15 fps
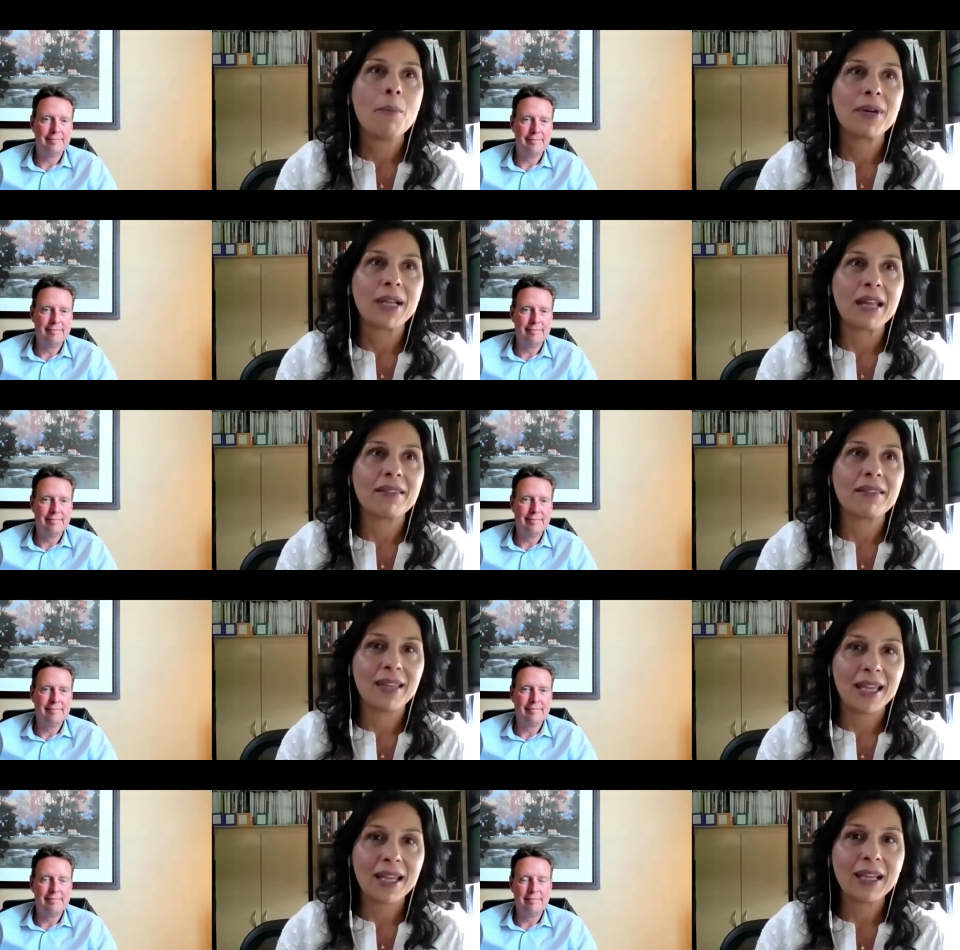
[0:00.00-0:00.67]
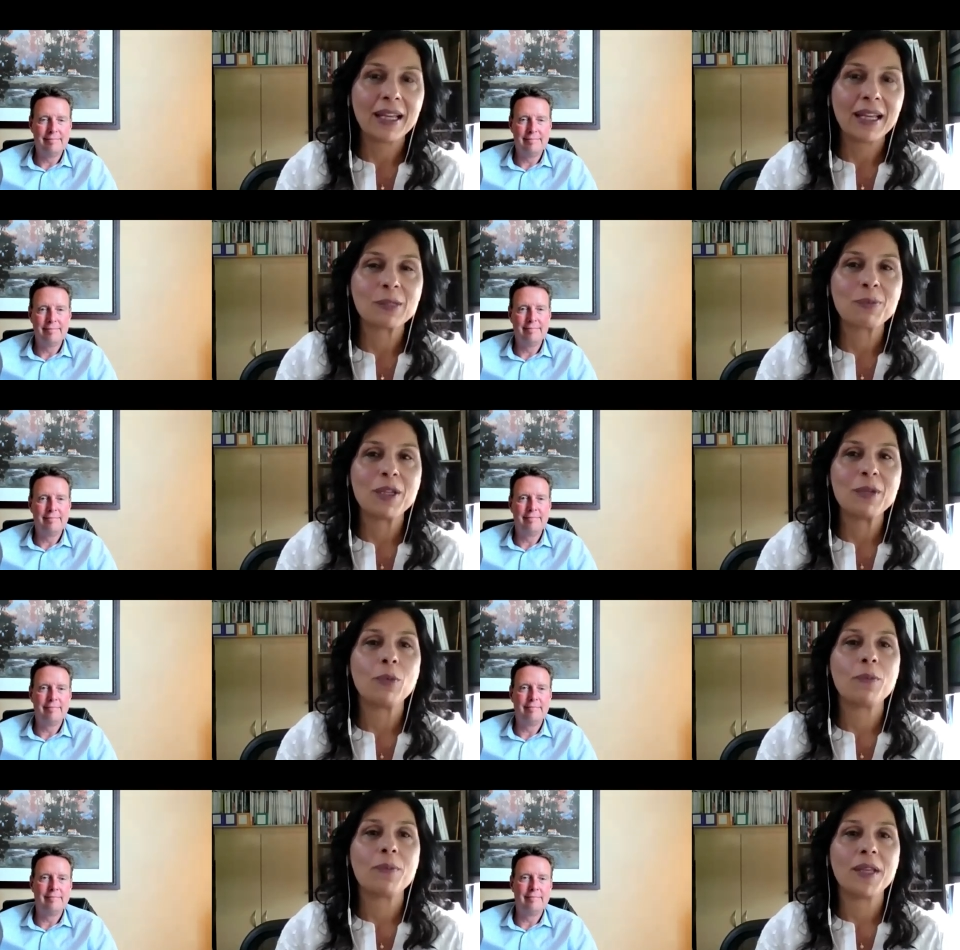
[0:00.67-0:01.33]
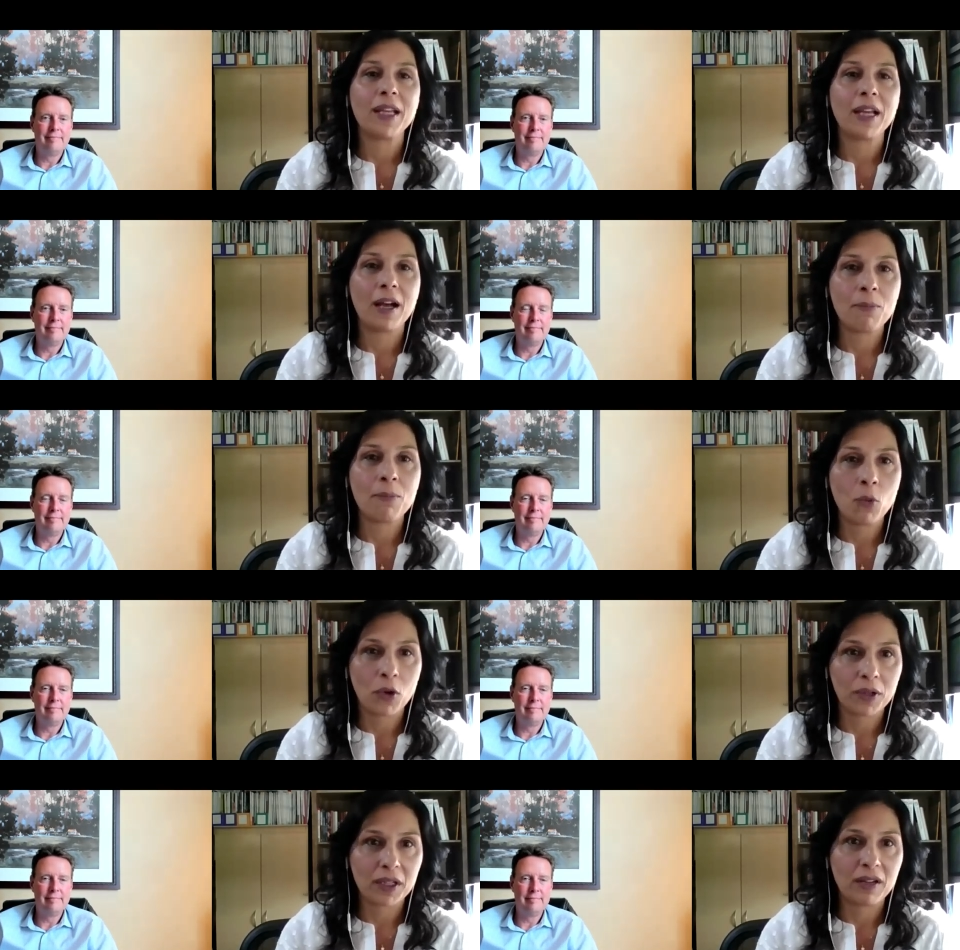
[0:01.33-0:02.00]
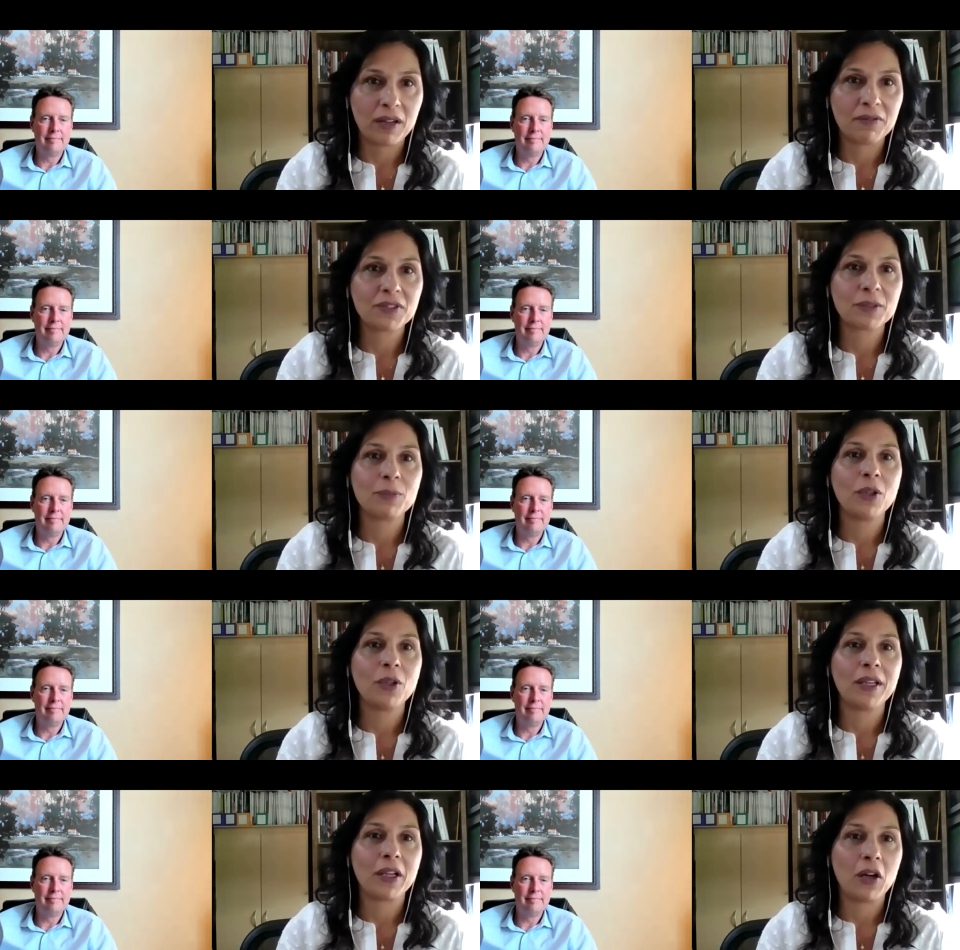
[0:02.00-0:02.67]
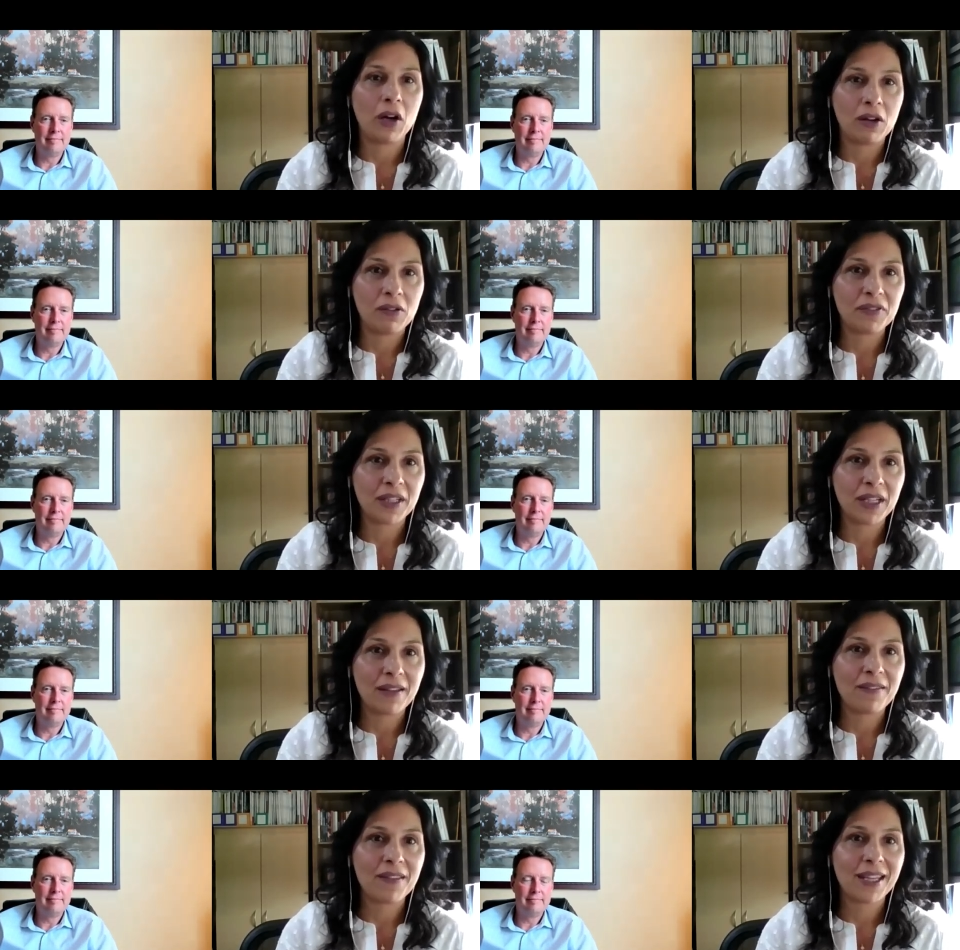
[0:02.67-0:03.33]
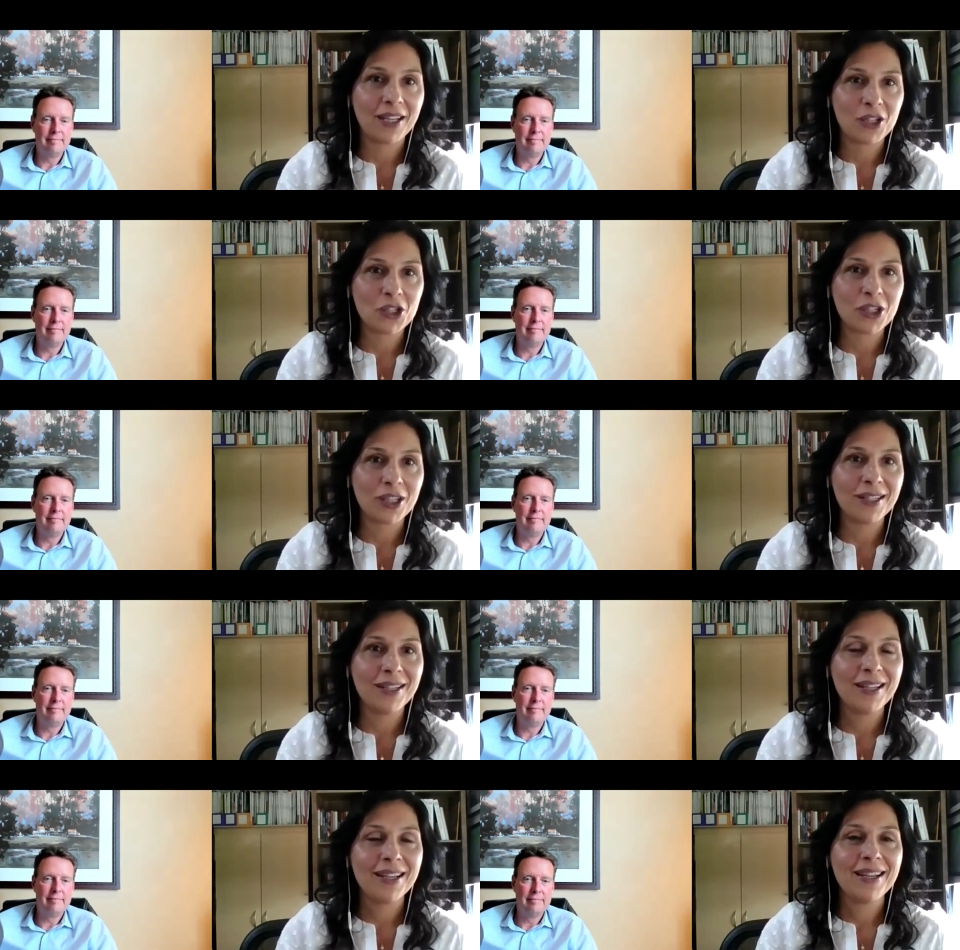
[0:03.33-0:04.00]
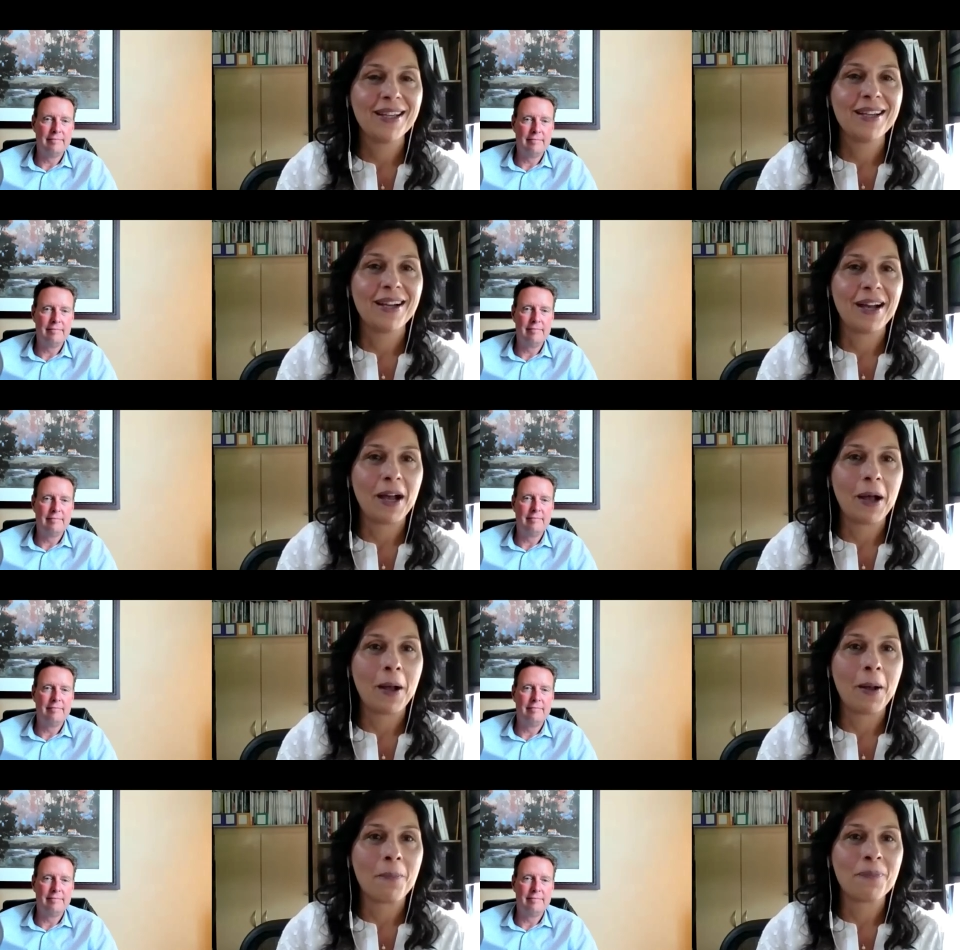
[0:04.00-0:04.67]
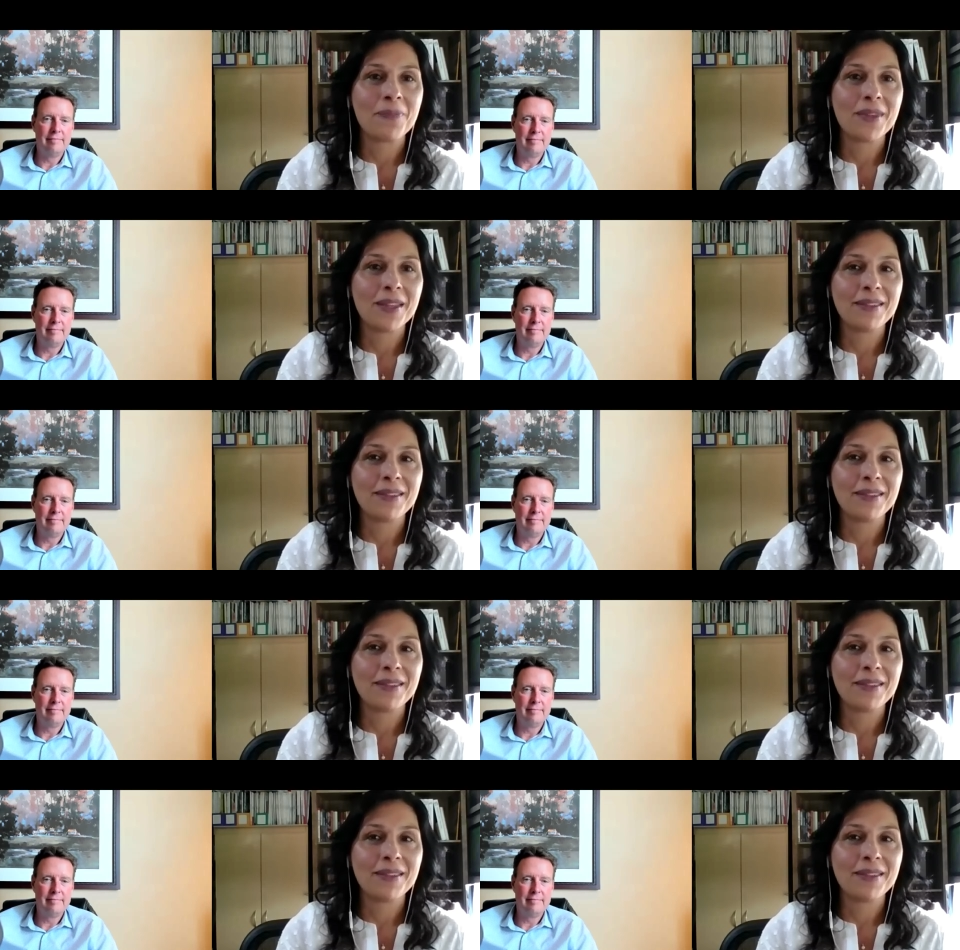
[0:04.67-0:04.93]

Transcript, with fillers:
Speaker 1: But I think as people become more comfortable and confident in the kitchen, um,